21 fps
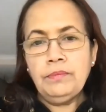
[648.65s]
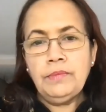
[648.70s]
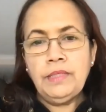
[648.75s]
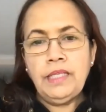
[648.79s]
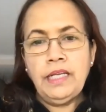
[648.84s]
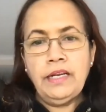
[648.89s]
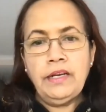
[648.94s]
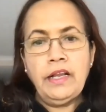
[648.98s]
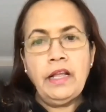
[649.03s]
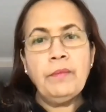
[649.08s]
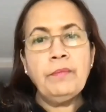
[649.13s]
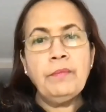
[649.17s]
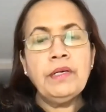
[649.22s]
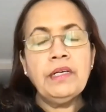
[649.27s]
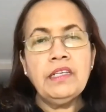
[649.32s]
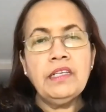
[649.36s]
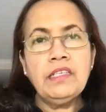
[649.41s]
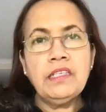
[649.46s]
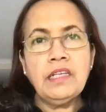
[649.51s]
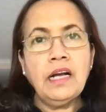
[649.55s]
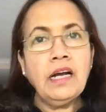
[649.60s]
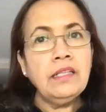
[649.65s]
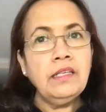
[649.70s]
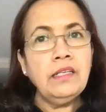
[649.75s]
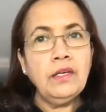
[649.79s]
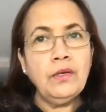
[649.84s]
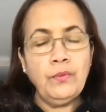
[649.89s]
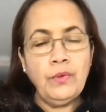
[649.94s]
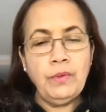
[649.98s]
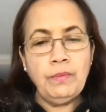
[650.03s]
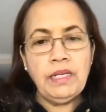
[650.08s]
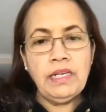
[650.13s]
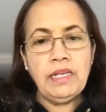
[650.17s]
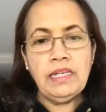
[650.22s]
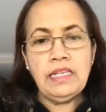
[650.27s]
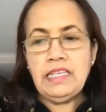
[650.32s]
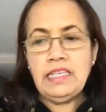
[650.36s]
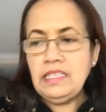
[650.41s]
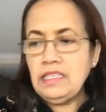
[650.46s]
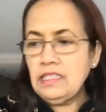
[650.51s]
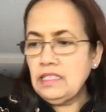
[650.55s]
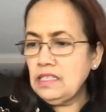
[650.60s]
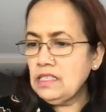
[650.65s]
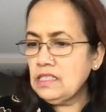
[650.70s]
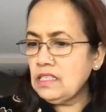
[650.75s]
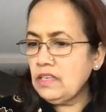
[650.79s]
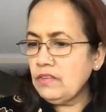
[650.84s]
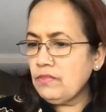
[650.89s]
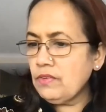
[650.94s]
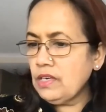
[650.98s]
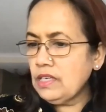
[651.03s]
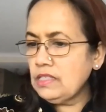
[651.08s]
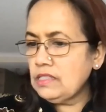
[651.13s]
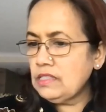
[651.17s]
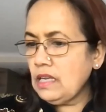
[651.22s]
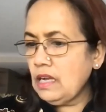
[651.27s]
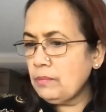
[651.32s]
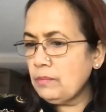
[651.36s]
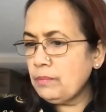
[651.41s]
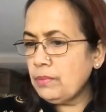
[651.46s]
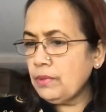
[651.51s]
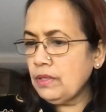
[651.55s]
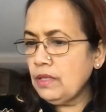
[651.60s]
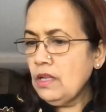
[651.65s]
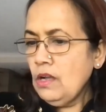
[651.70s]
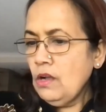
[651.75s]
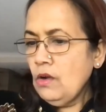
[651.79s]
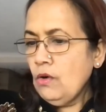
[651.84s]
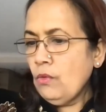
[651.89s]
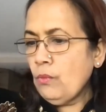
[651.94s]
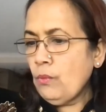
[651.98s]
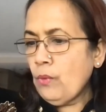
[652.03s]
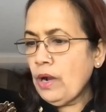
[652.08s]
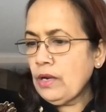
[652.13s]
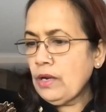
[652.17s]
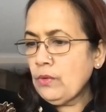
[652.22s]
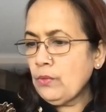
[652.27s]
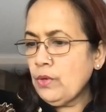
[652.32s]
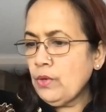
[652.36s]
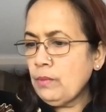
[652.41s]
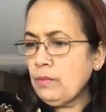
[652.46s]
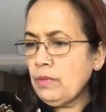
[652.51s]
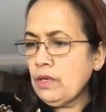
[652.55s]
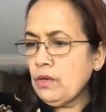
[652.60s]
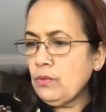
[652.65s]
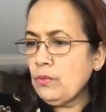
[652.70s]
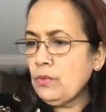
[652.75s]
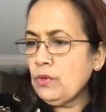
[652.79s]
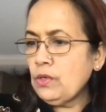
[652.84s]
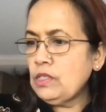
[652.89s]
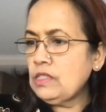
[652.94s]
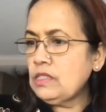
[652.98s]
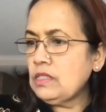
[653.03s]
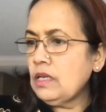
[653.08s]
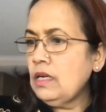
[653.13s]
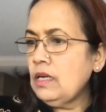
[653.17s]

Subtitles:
there emerged other women leaders. So for example, one woman was